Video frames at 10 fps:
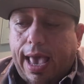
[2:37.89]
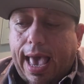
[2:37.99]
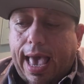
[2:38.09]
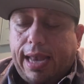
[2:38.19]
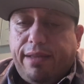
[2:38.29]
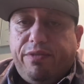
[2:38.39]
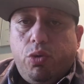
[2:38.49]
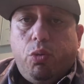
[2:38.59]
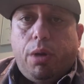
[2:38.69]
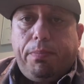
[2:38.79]
And if
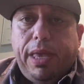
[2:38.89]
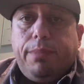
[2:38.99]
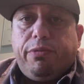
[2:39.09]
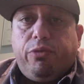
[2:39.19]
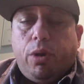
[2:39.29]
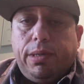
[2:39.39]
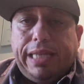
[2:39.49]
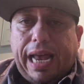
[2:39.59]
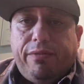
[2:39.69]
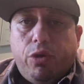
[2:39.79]
you want peak performance
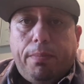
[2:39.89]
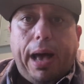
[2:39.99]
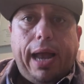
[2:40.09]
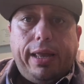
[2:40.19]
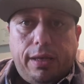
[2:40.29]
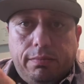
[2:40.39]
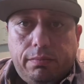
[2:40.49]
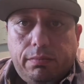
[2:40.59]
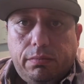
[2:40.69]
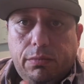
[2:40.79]
out of your body,
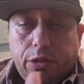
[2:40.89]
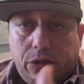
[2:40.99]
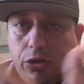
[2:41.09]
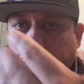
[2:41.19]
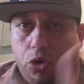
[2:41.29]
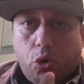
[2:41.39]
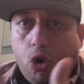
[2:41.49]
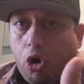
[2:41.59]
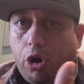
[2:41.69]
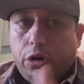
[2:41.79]
this is
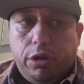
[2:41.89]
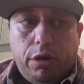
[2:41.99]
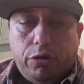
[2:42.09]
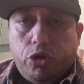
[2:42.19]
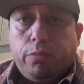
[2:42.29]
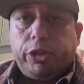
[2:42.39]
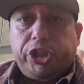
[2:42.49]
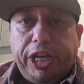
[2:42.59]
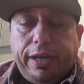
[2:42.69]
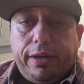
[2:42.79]
your, it's your
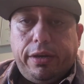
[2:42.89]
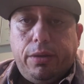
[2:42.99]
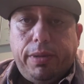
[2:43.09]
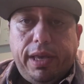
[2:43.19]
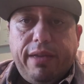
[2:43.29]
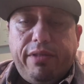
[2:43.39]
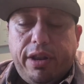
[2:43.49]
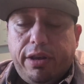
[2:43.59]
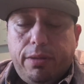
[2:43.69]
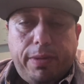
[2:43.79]
machine. You've been given
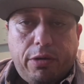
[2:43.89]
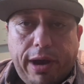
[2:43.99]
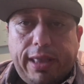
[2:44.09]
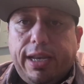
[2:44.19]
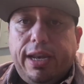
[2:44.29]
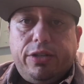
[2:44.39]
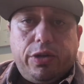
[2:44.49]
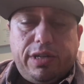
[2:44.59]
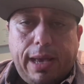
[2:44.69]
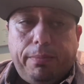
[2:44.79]
it. You've been granted it. It's
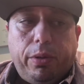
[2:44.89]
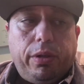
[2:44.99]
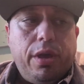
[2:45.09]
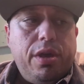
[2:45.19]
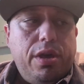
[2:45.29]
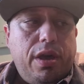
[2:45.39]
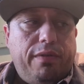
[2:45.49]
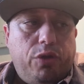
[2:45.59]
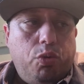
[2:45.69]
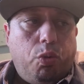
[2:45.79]
your temple.
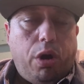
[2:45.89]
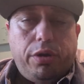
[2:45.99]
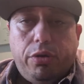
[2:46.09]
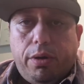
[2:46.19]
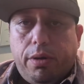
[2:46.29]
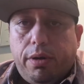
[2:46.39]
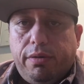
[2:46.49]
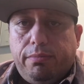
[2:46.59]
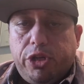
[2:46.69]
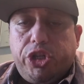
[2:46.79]
If you want your
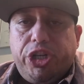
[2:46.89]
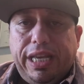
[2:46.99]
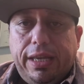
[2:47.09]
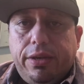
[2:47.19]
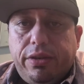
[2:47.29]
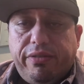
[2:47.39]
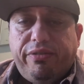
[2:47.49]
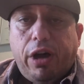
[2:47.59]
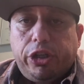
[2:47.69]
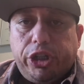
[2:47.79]
machine to
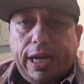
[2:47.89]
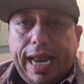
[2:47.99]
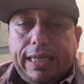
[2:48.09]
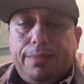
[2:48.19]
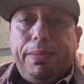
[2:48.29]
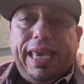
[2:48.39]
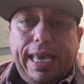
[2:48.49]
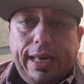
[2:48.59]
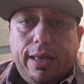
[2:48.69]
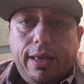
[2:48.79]
function at its
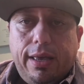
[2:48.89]
peak,